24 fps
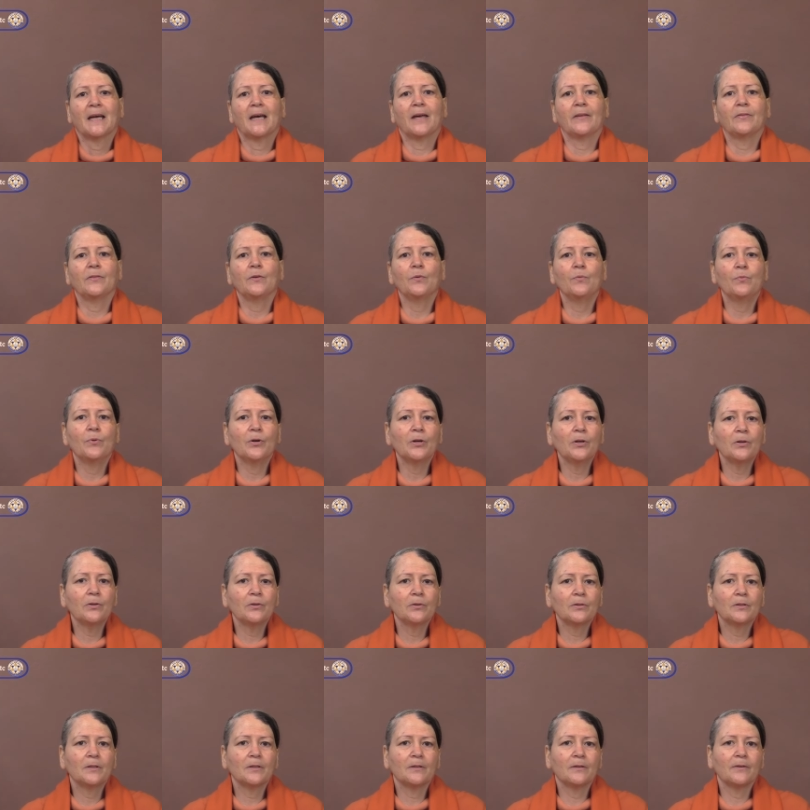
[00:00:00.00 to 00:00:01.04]
And the
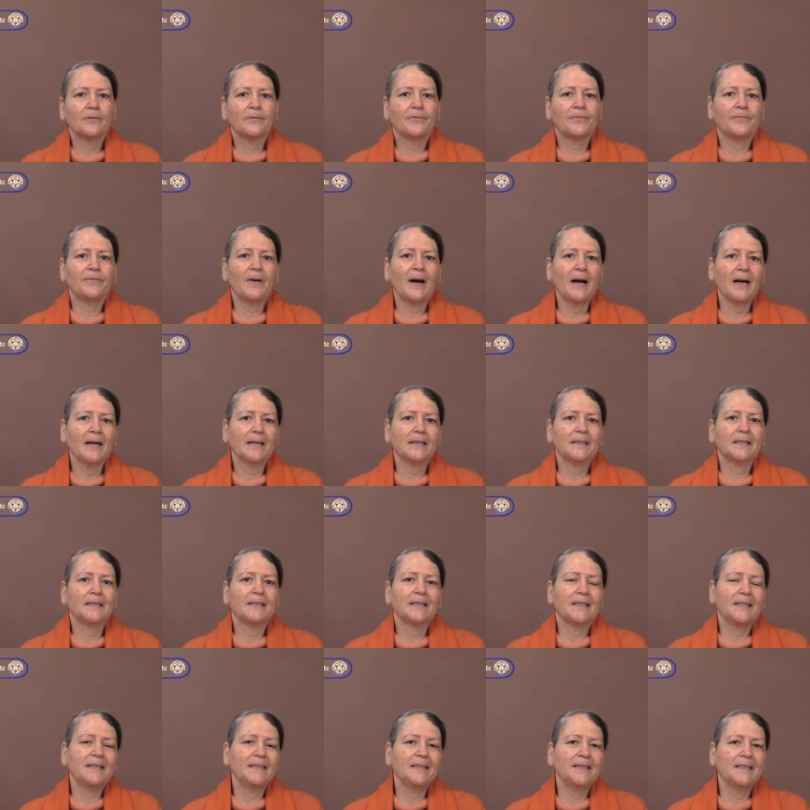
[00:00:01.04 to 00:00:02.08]
word
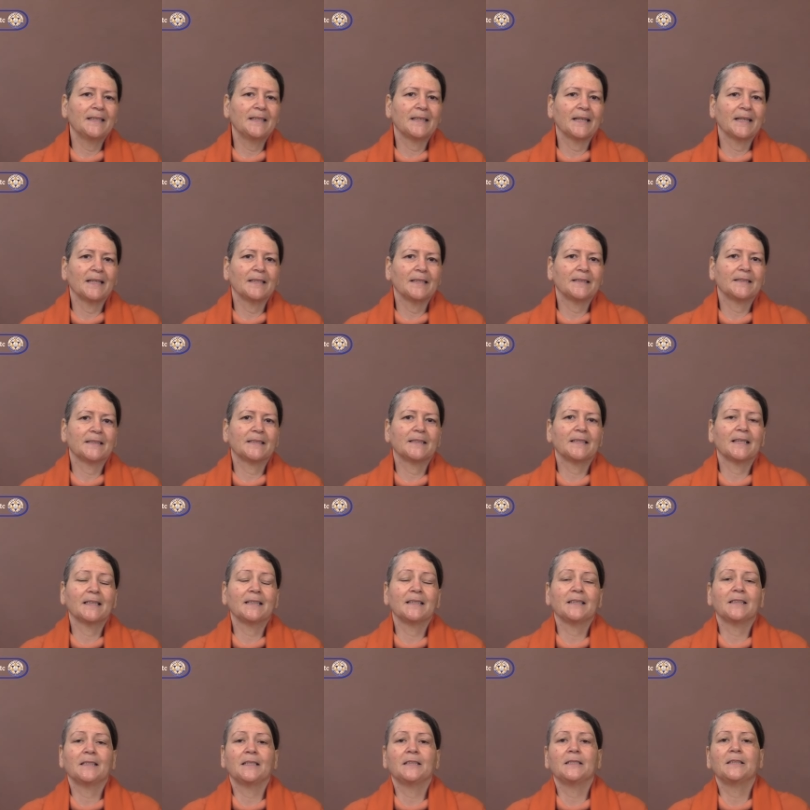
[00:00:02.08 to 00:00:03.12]
find indicates that
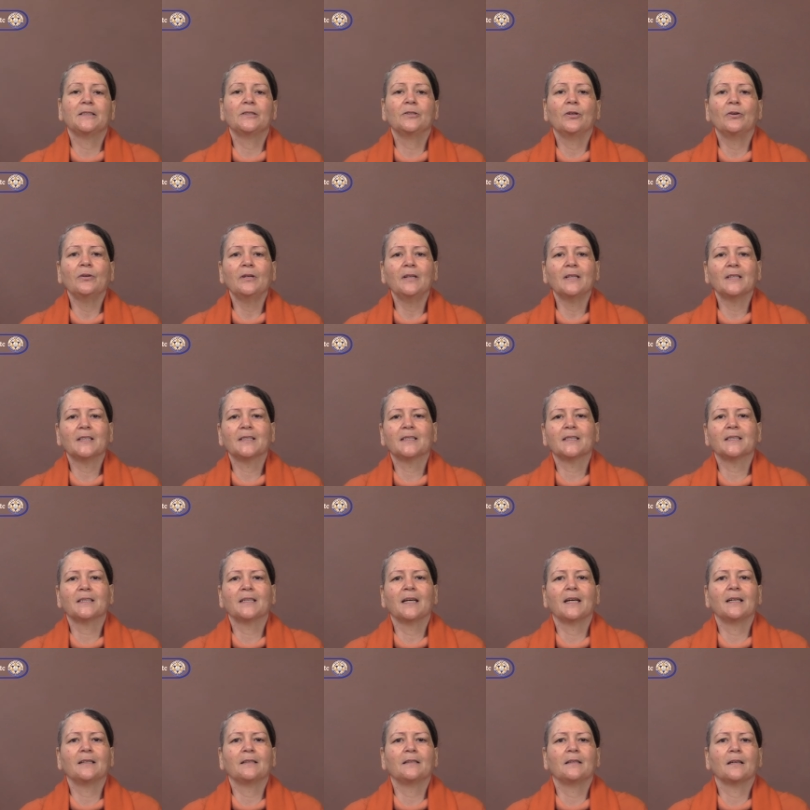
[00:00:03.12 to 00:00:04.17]
it is not a
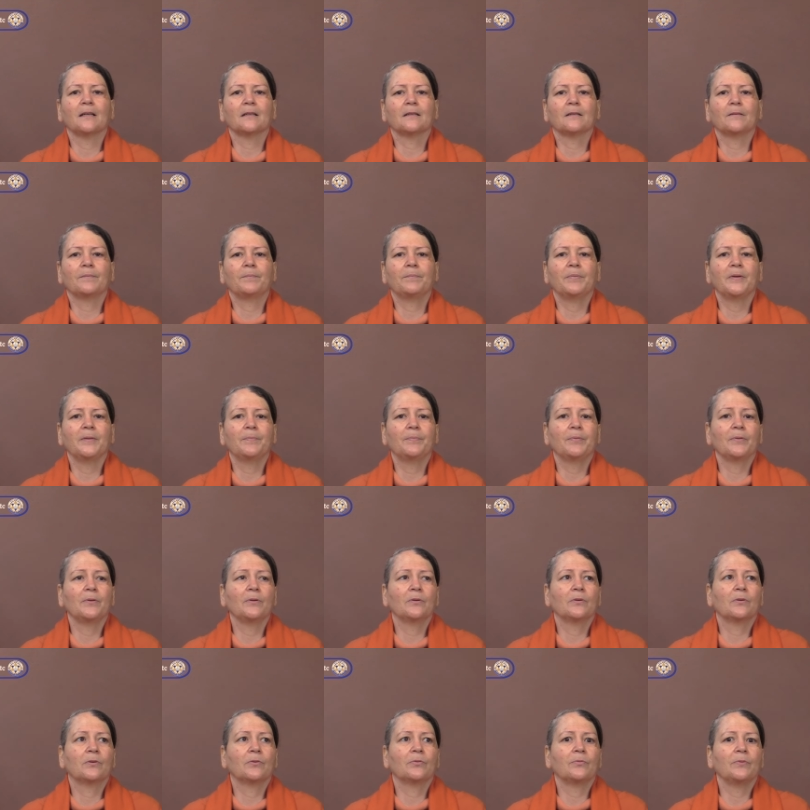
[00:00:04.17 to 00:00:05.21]
state that people
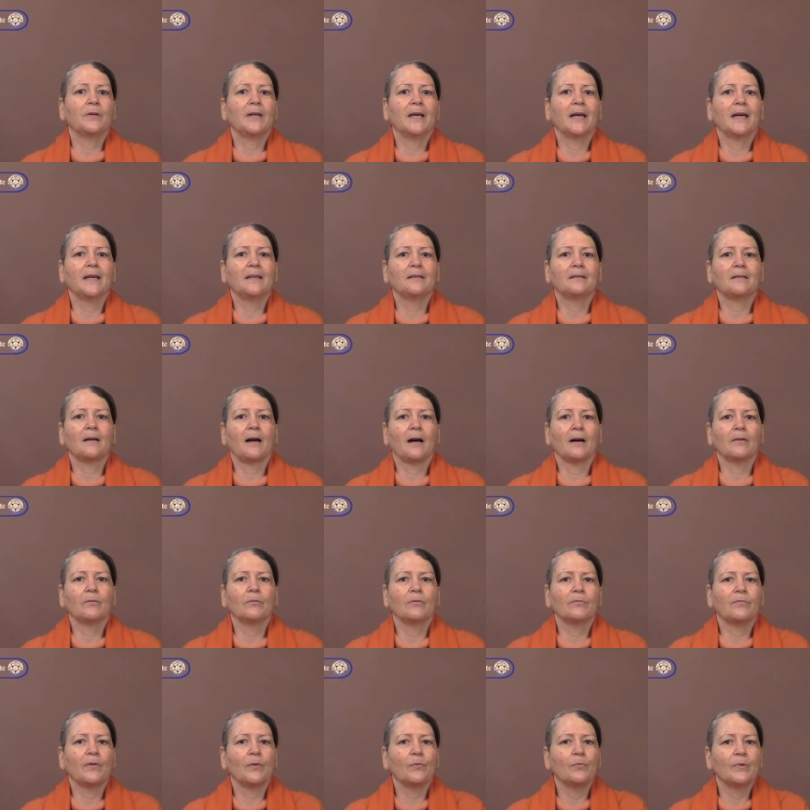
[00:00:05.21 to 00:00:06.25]
create out
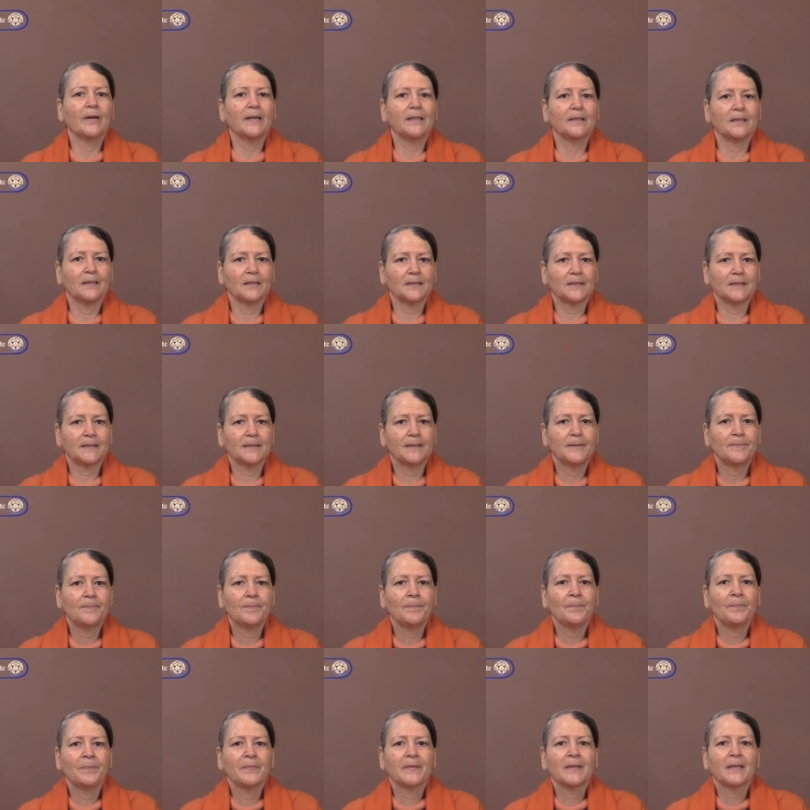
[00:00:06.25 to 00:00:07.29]
of awareness,
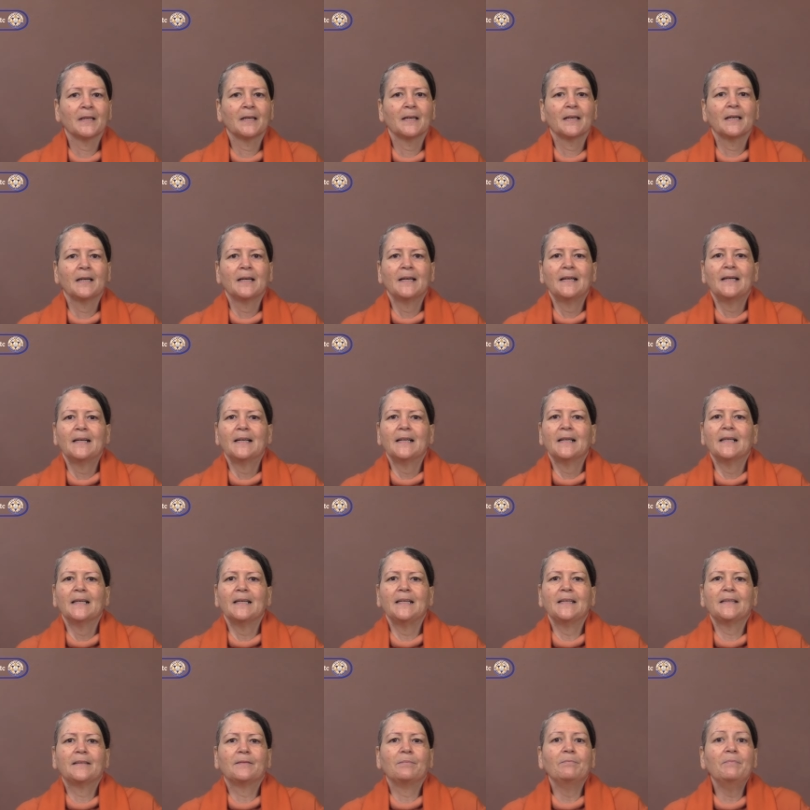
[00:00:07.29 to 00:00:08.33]

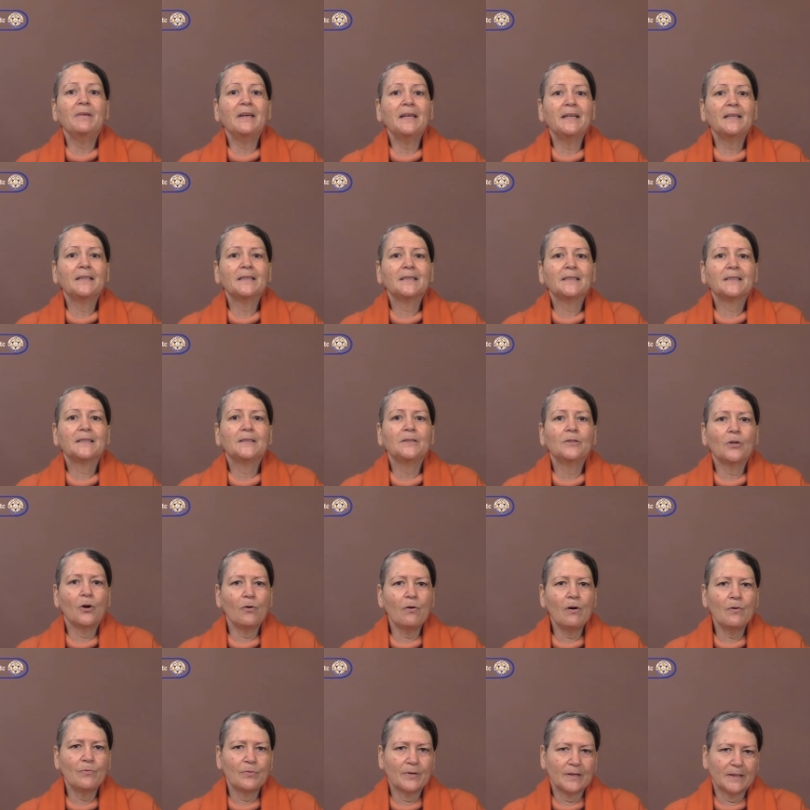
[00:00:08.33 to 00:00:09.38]
it means no
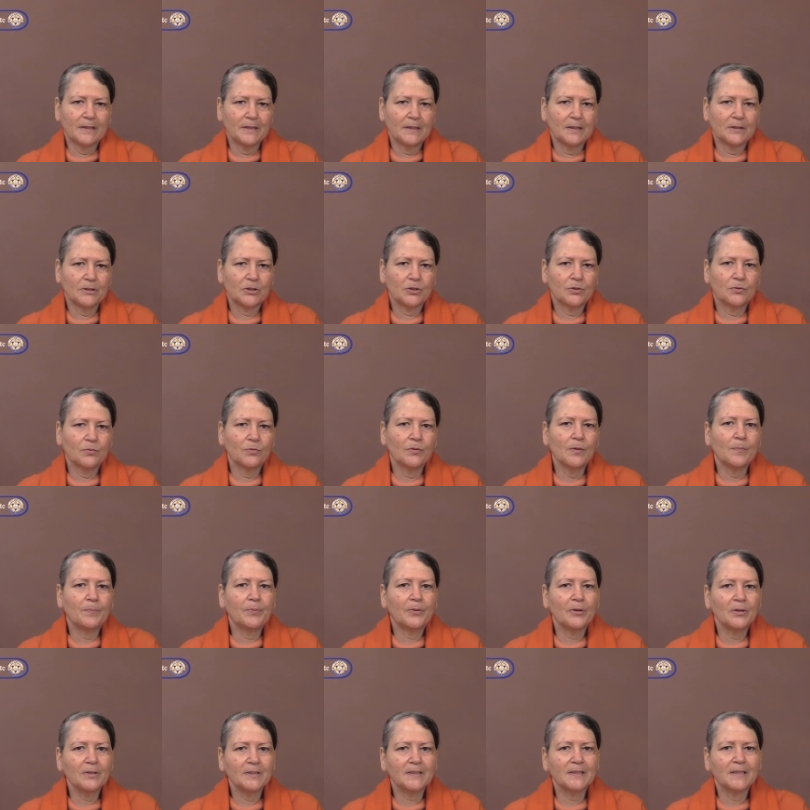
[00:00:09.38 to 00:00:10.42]
awareness to the
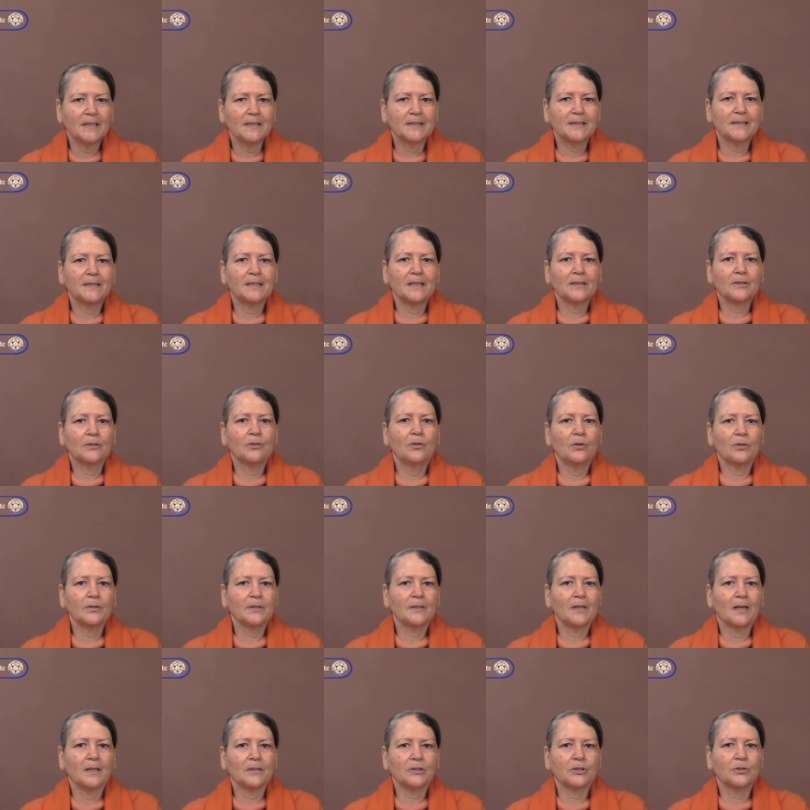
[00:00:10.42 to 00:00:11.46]
process that got
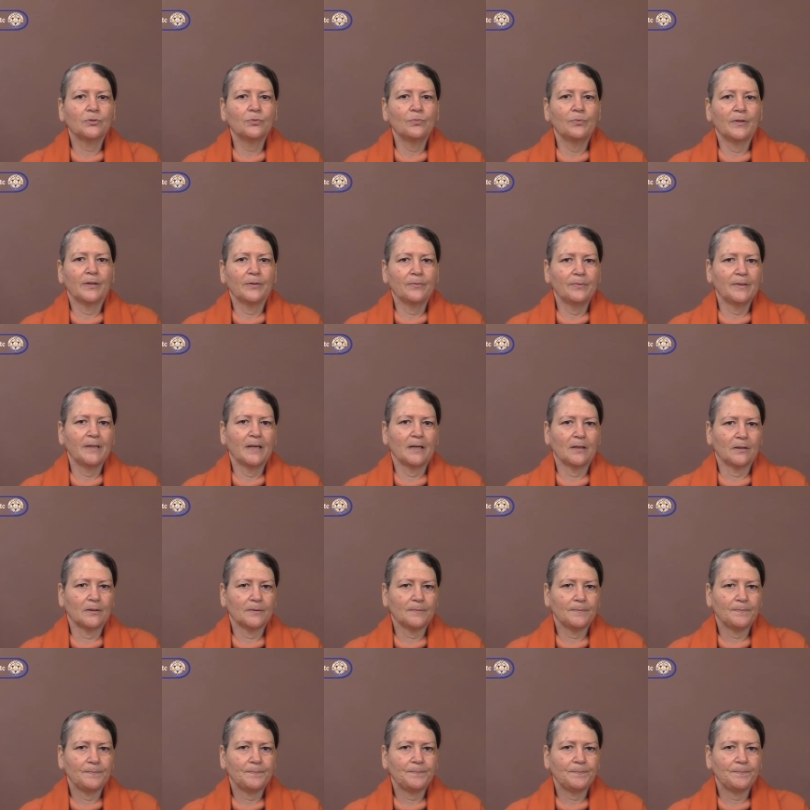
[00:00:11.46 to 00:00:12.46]
us to where we are.